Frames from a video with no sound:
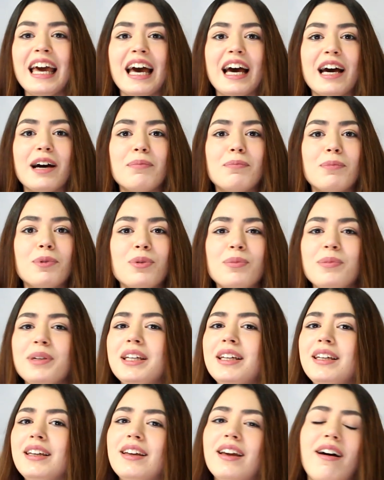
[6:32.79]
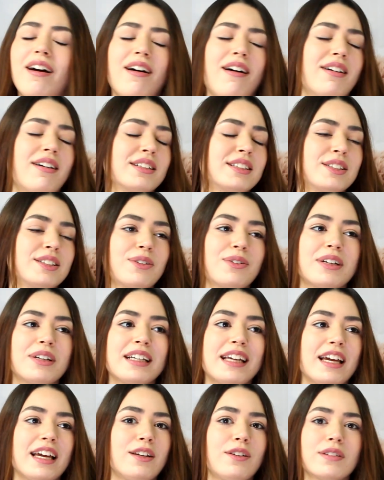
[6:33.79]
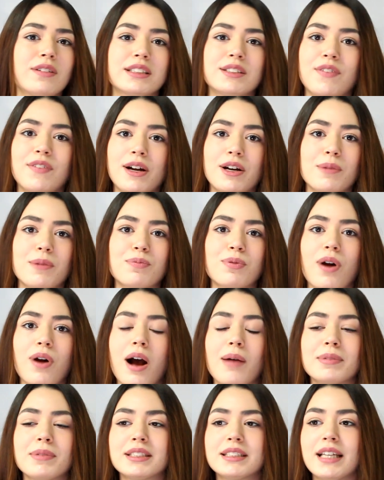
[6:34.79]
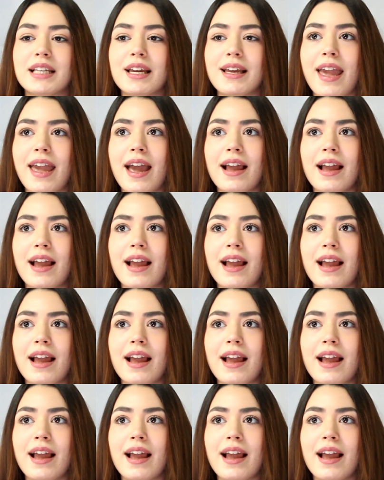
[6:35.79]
Bhumi also again looks very promising,